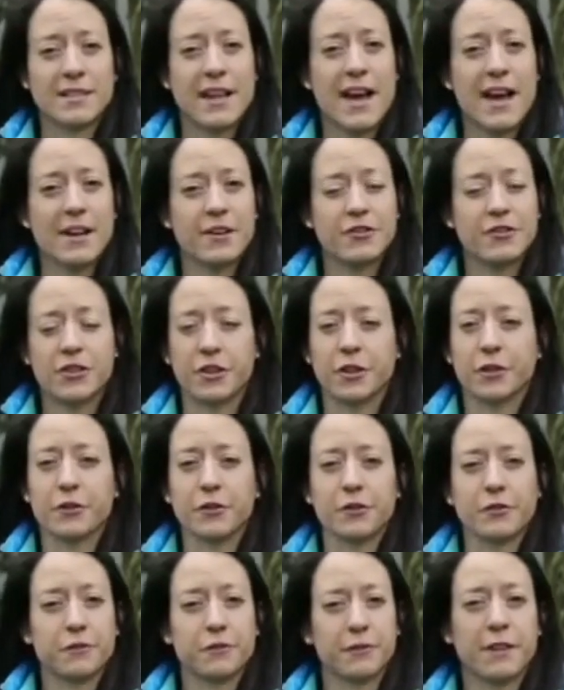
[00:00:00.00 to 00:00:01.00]
gnats,
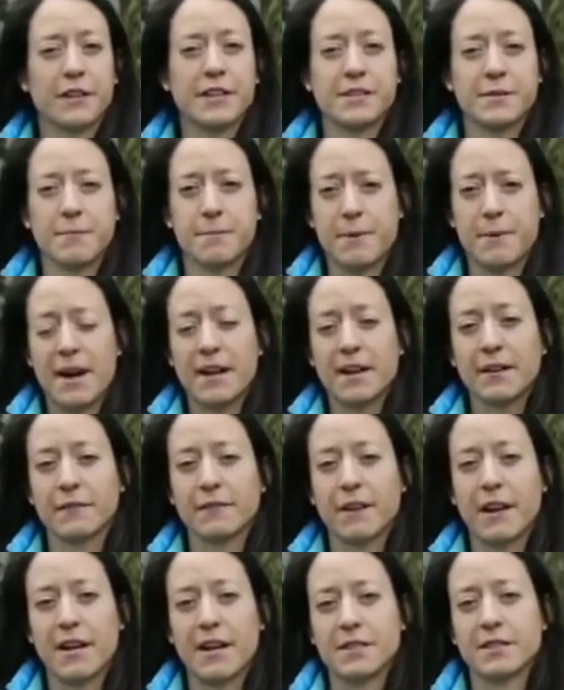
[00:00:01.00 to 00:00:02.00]
chiggers, fleas, and biting
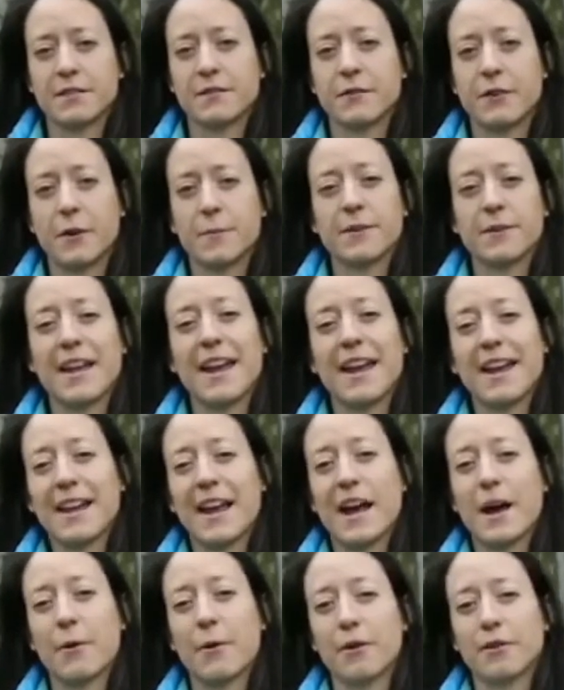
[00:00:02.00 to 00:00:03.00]
flies for up to 8
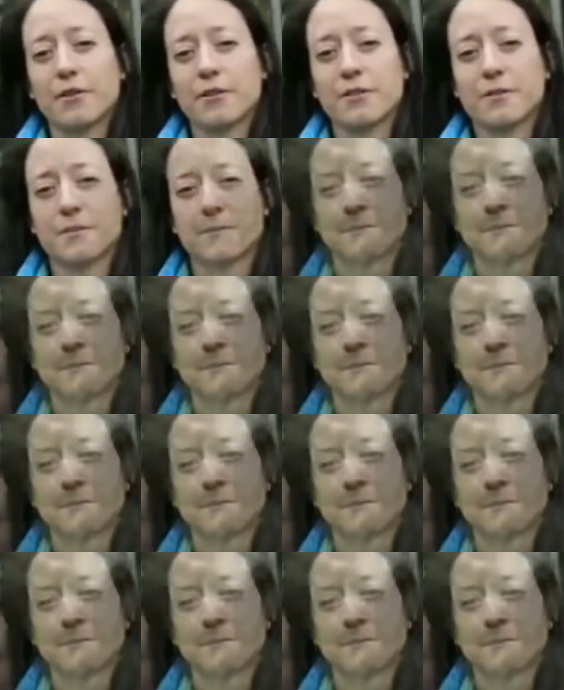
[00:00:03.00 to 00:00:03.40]
hours.